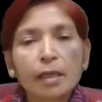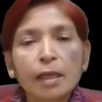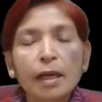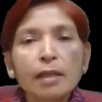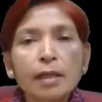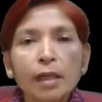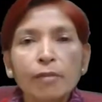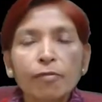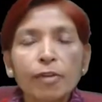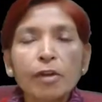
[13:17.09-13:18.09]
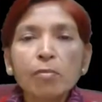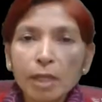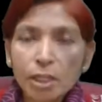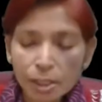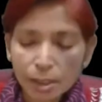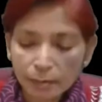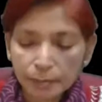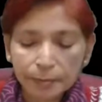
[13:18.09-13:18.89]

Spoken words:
current information